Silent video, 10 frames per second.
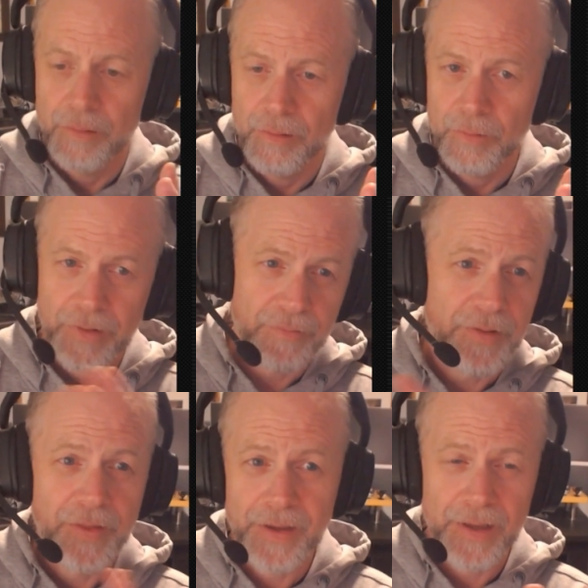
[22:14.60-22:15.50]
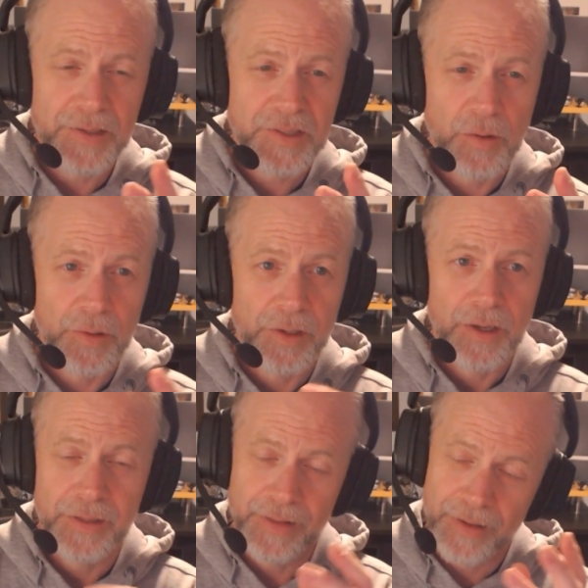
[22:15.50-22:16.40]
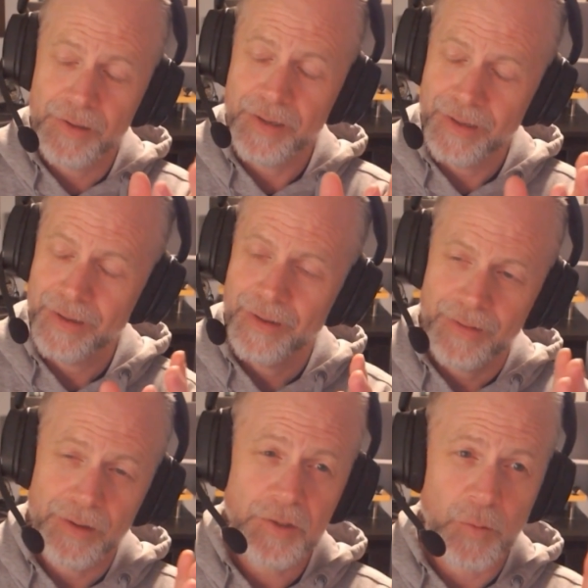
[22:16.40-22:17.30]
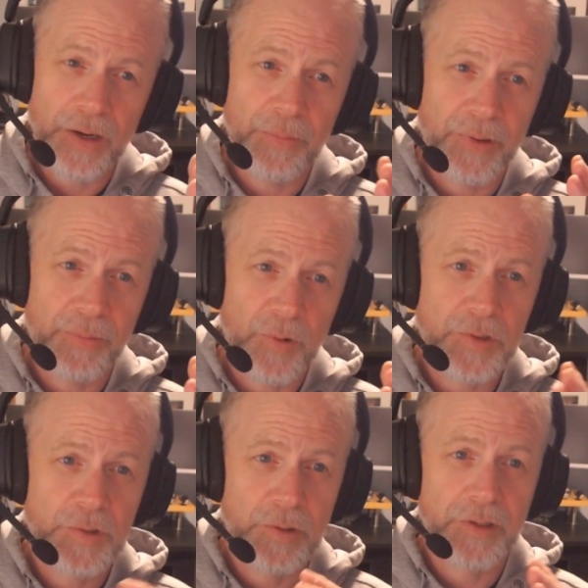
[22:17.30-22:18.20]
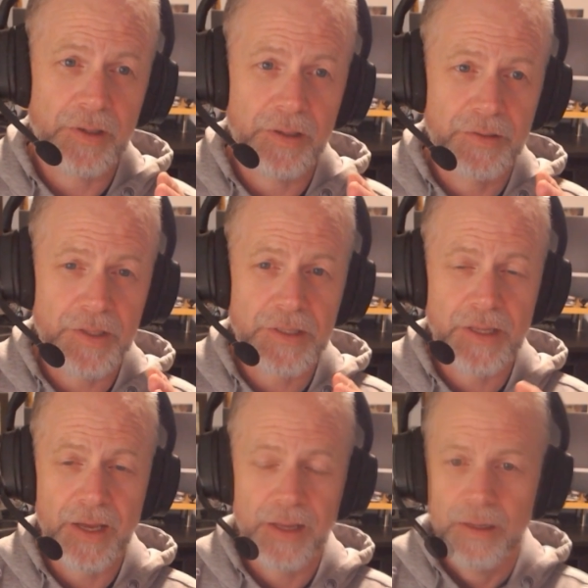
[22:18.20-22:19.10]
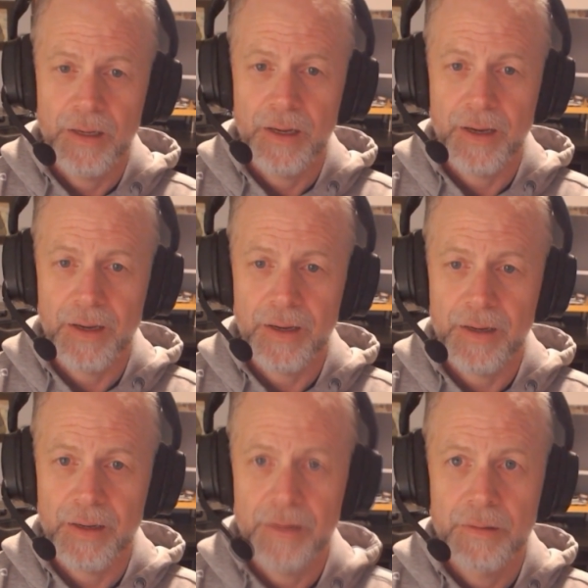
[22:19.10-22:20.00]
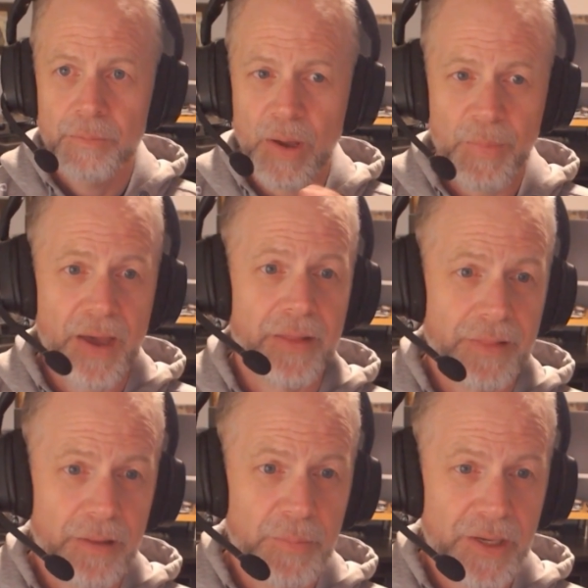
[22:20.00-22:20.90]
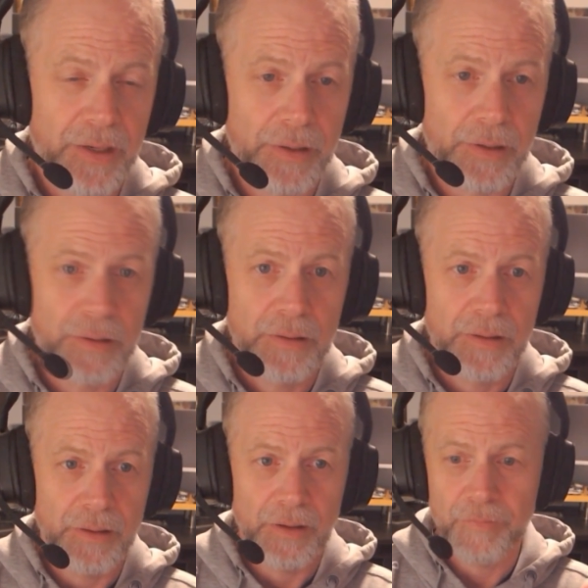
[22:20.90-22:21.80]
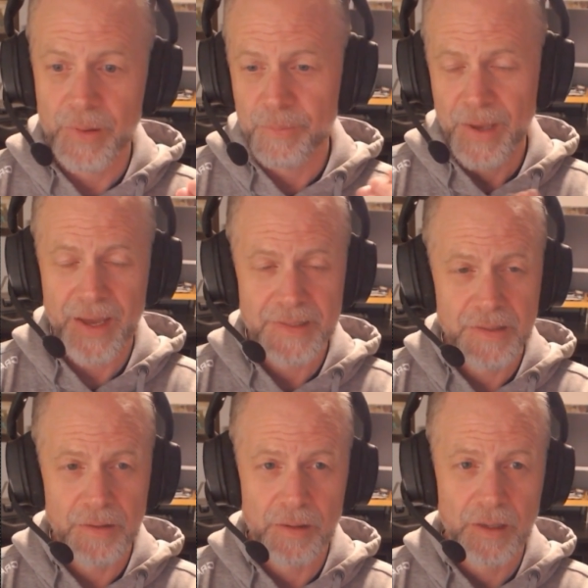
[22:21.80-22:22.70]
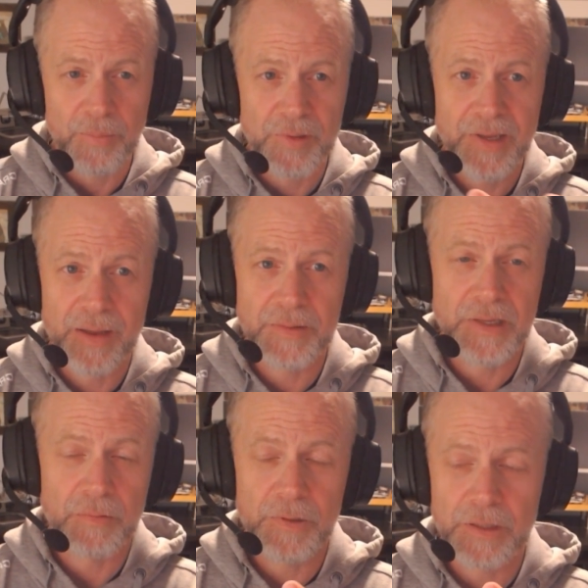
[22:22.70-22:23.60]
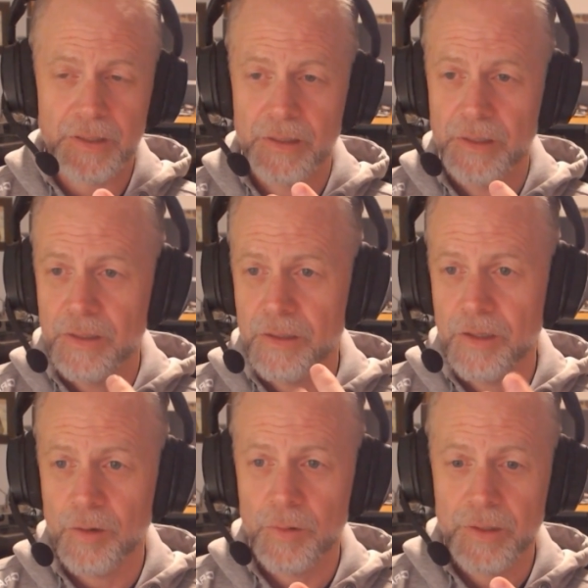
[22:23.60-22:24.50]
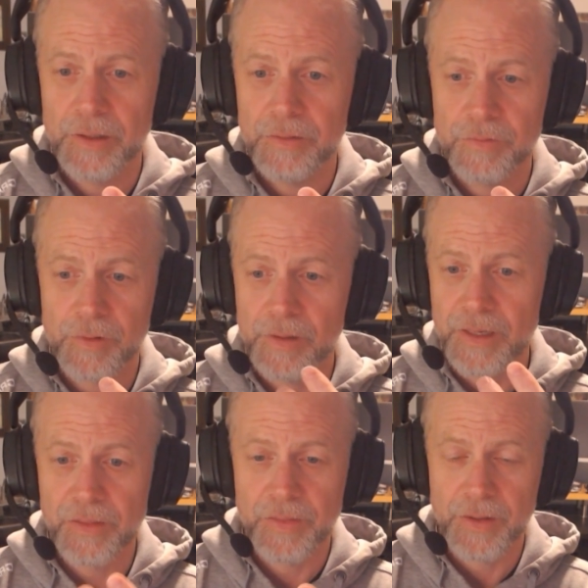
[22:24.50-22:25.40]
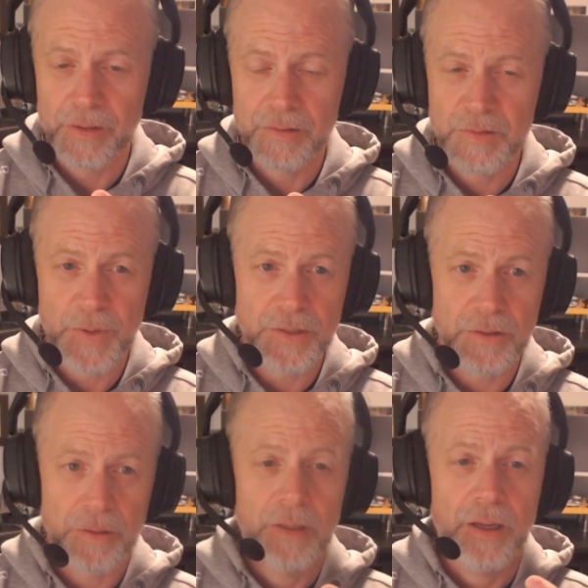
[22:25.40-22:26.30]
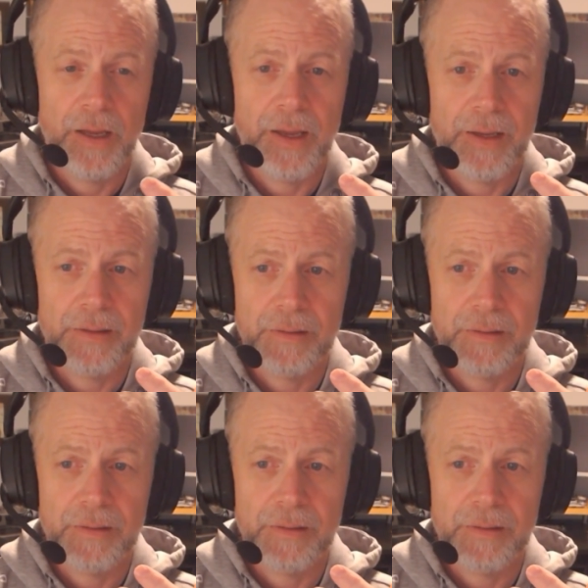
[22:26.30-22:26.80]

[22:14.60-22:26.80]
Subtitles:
with everything else going on, and there's quite a bit more to it than just that. My path led me here. Yeah, I've been past here a couple times, not really knowing it for anything special, and